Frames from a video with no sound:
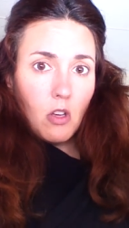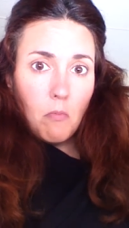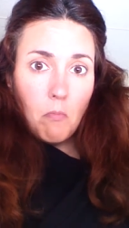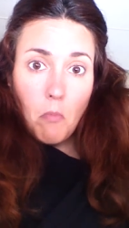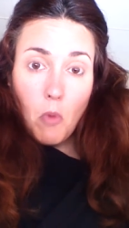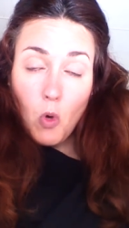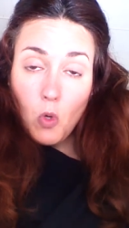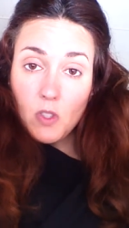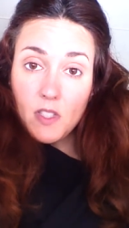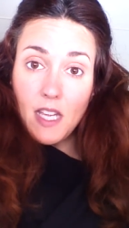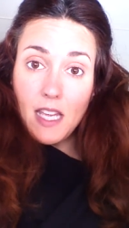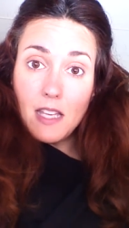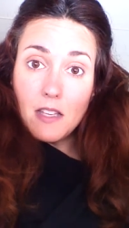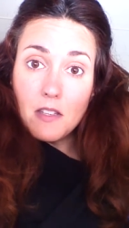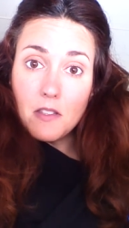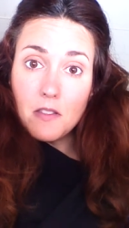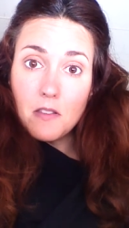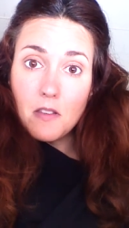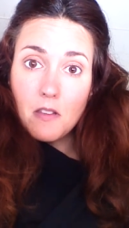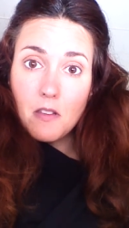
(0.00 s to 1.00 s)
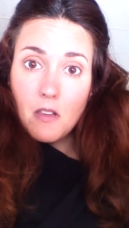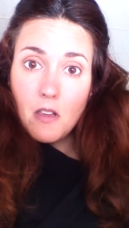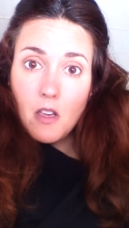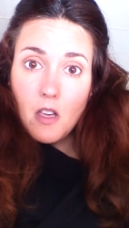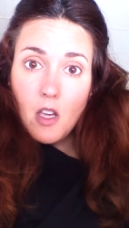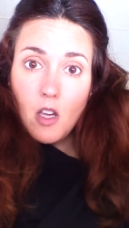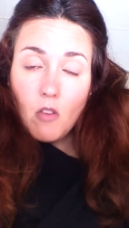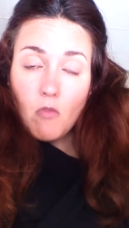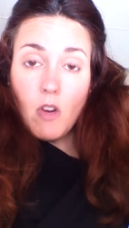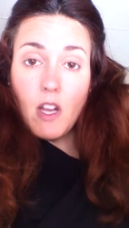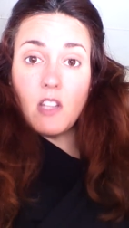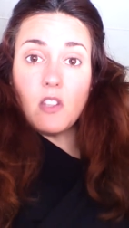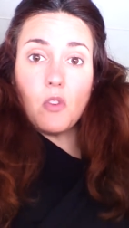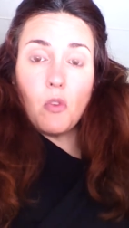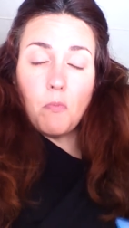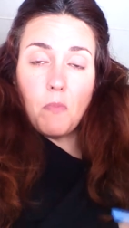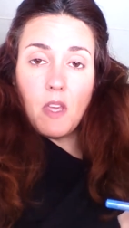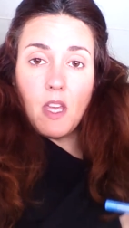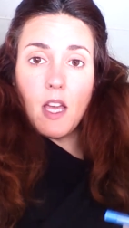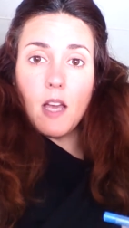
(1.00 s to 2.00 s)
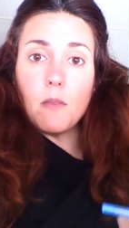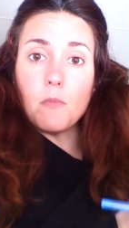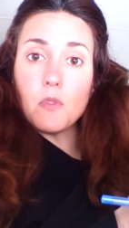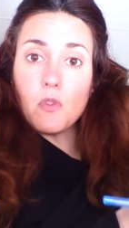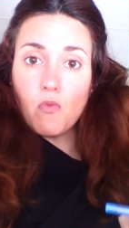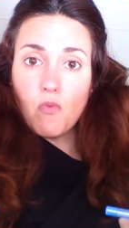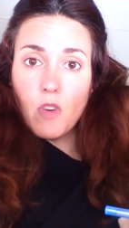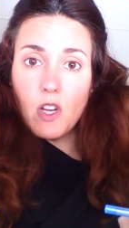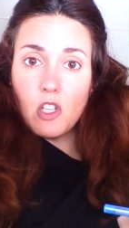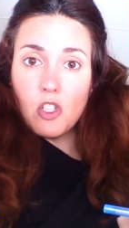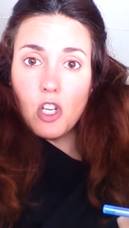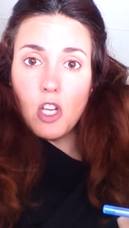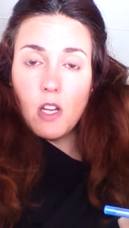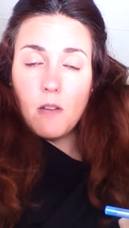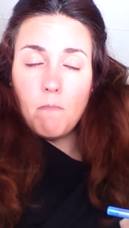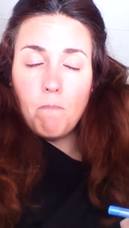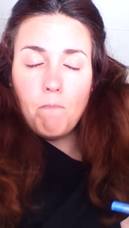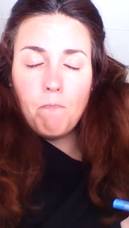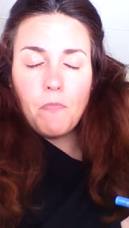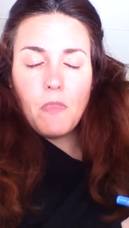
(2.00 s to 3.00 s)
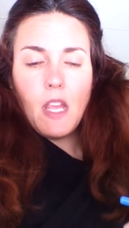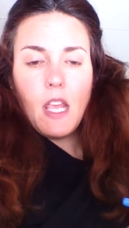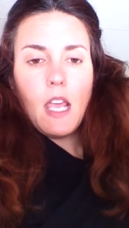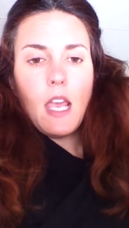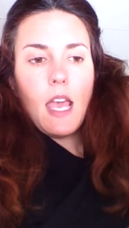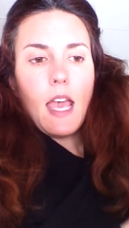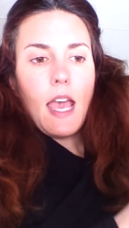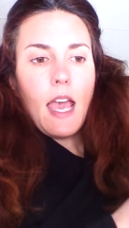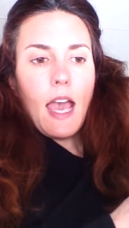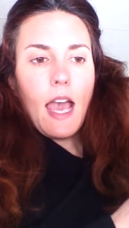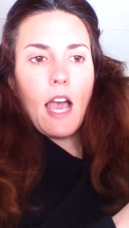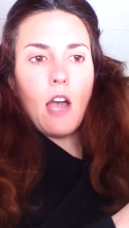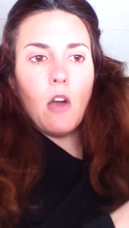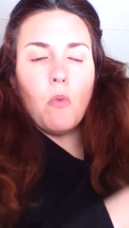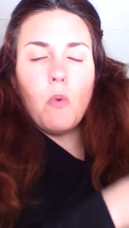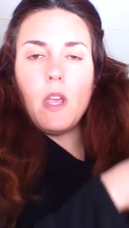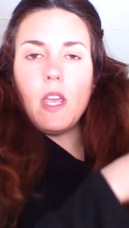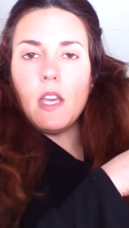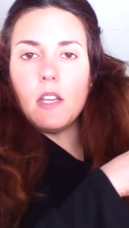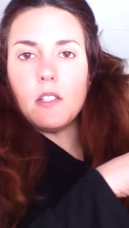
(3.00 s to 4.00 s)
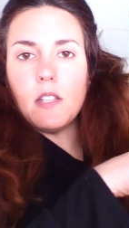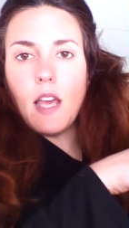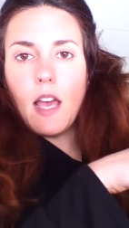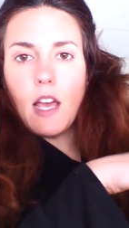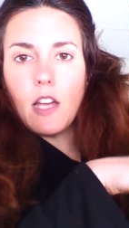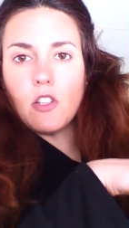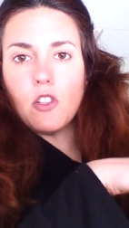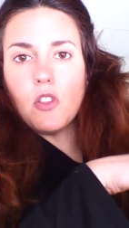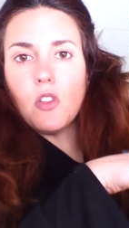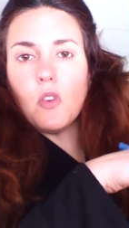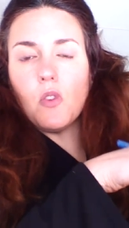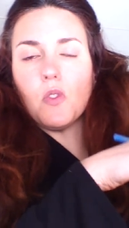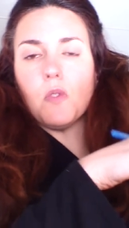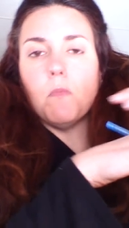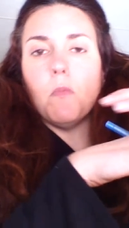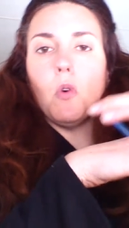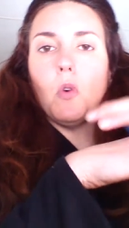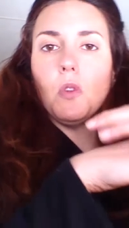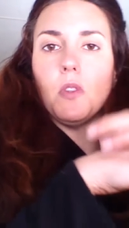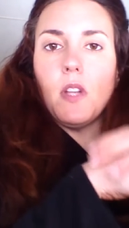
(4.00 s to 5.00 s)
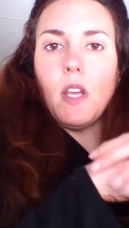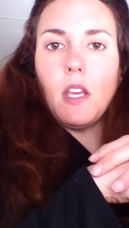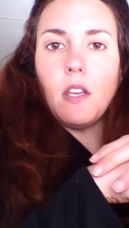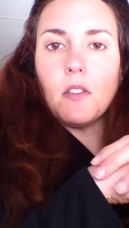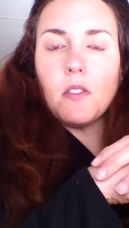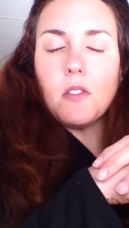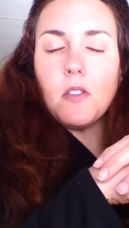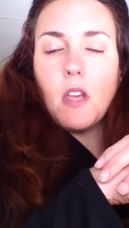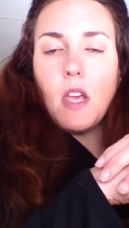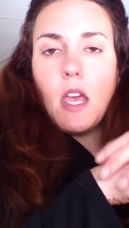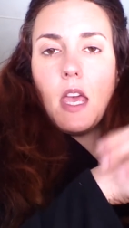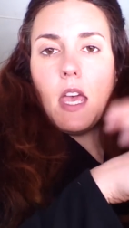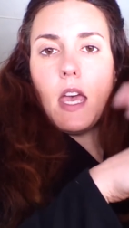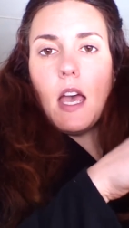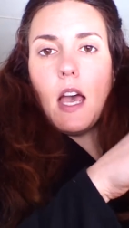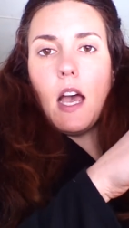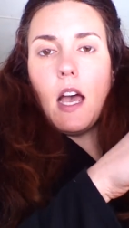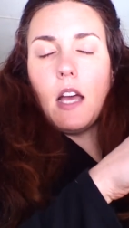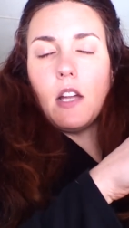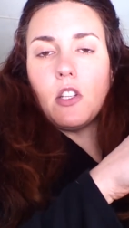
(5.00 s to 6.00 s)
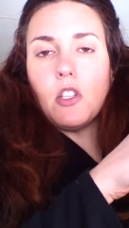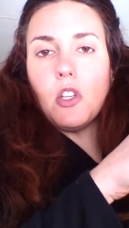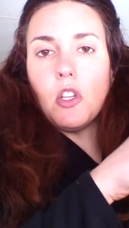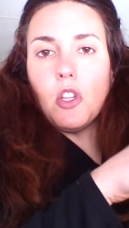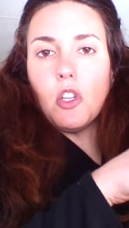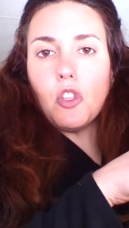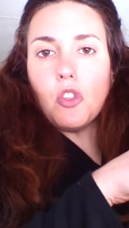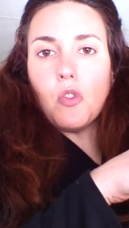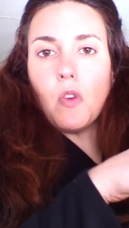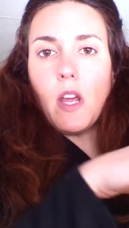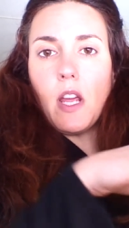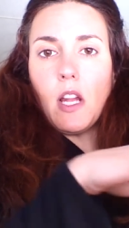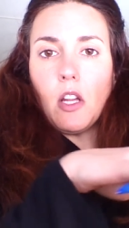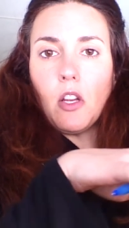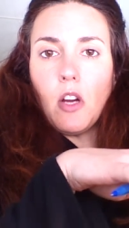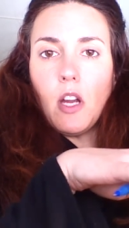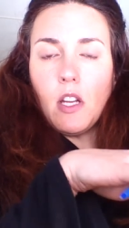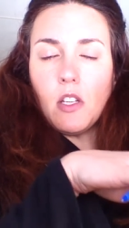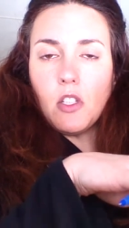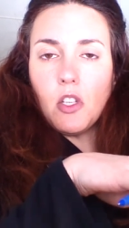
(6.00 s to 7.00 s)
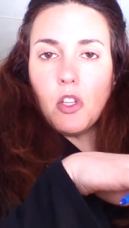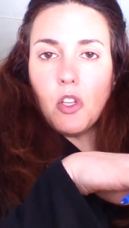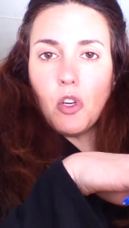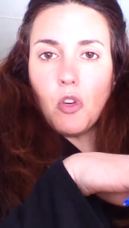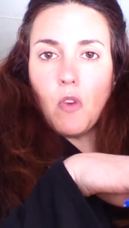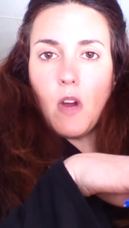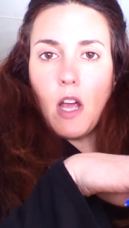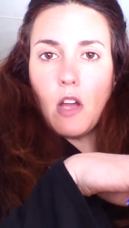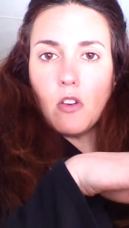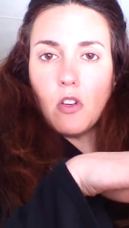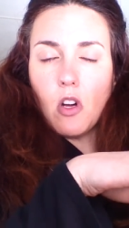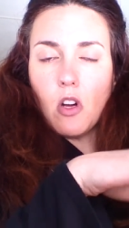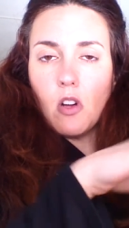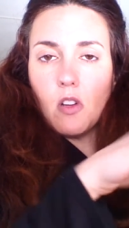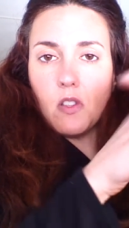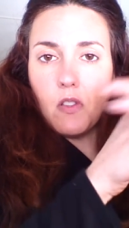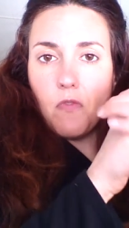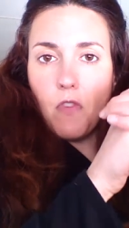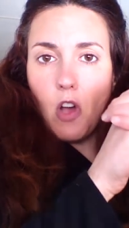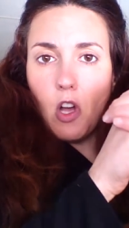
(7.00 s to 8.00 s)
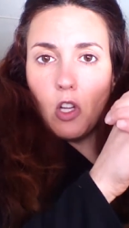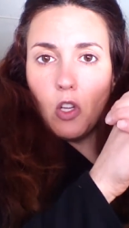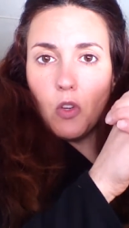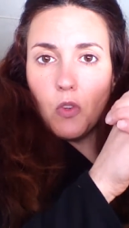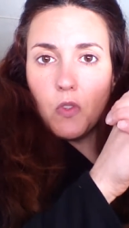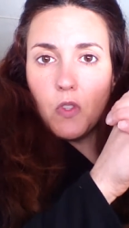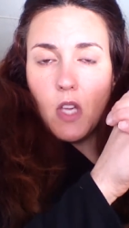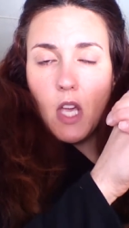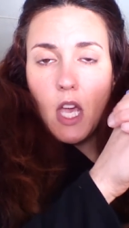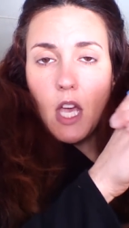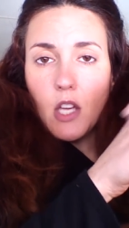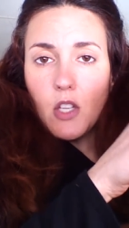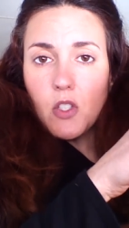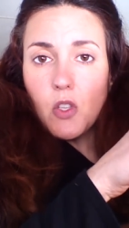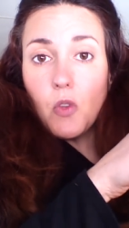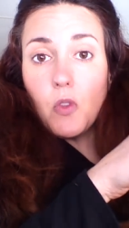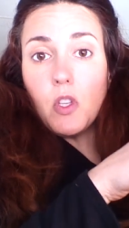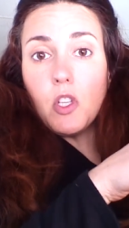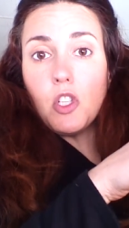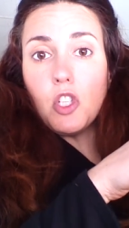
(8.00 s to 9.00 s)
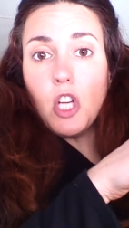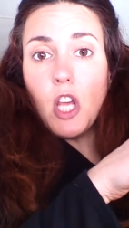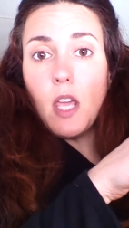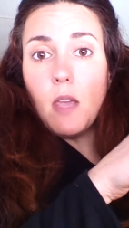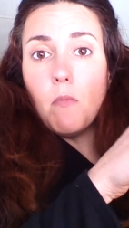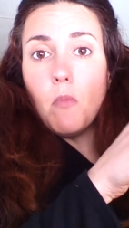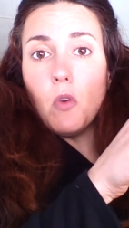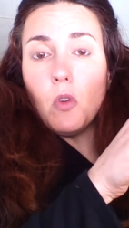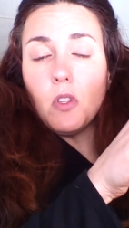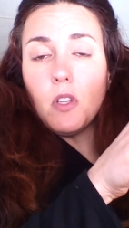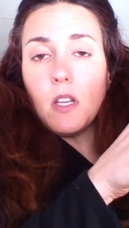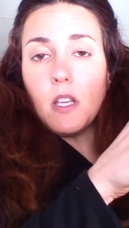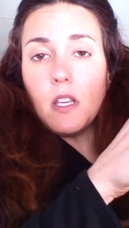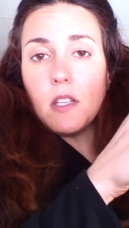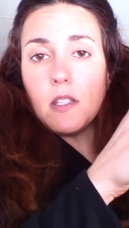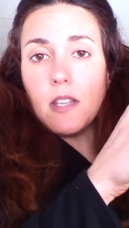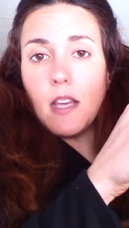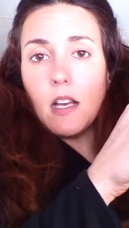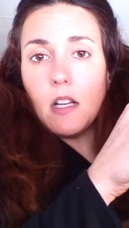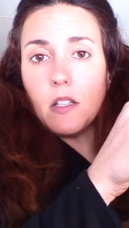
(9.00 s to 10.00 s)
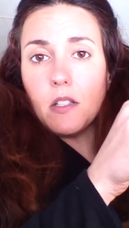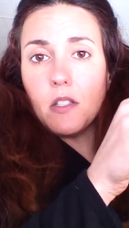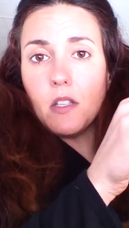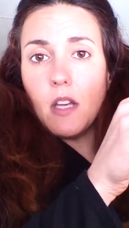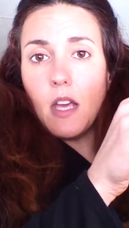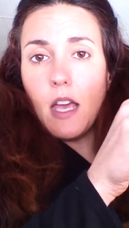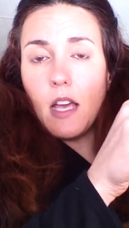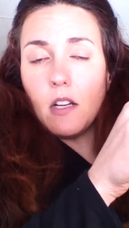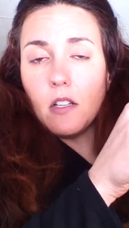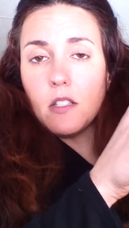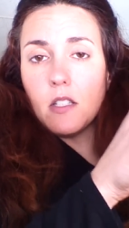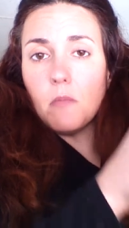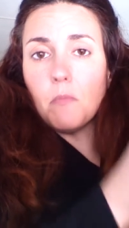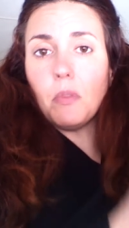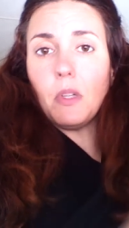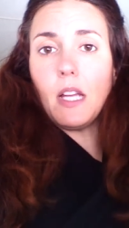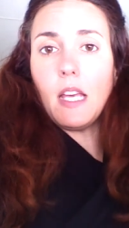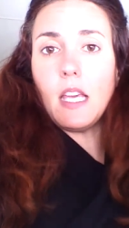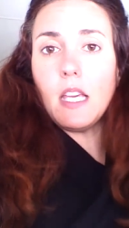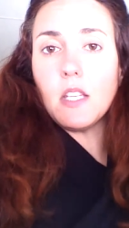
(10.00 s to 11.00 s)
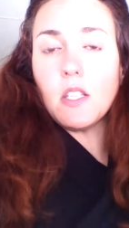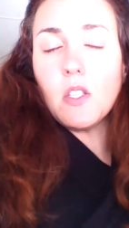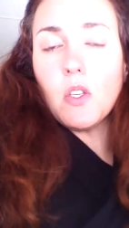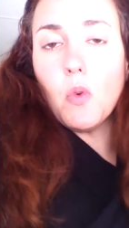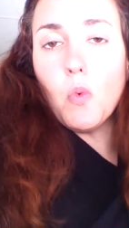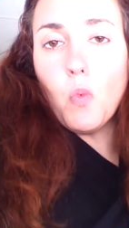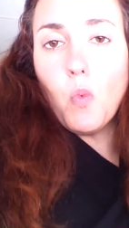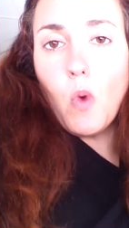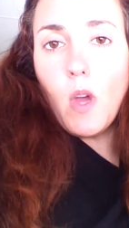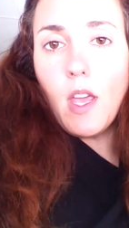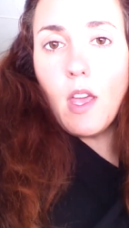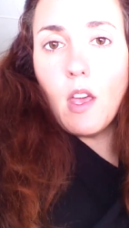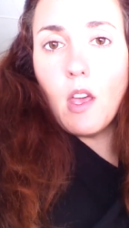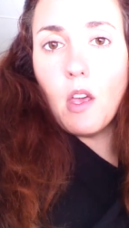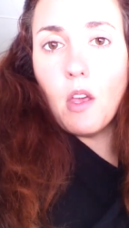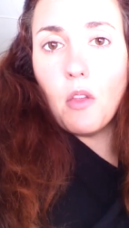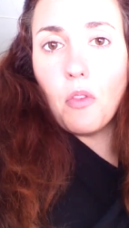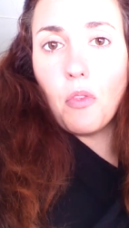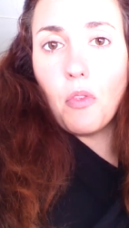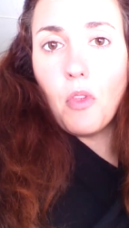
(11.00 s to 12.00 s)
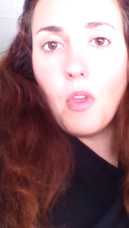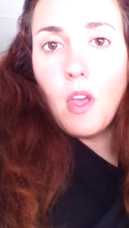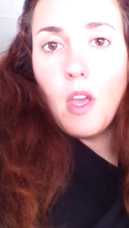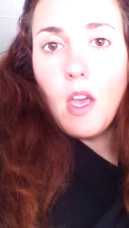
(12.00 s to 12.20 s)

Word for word: moldings, right? So it becomes rigid. How we attach those moldings uh, to the trailer and to the ground are as follows. So the J molding is held, held in place with